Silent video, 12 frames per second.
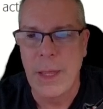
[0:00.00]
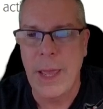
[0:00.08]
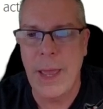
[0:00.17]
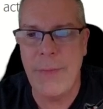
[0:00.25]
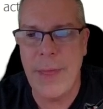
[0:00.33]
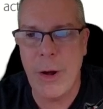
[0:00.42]

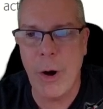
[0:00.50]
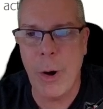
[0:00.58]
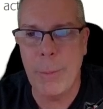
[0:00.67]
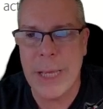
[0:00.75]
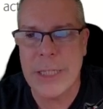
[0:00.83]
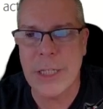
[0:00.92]
And they all
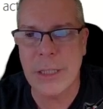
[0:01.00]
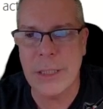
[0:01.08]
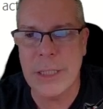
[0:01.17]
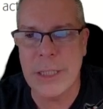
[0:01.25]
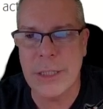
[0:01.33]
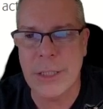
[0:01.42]
basically
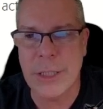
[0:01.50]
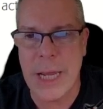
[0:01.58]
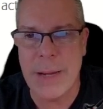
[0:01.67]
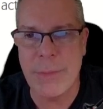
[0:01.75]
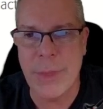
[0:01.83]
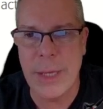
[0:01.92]
did the
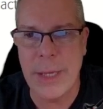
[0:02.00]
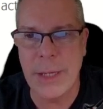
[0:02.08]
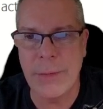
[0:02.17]
same thing.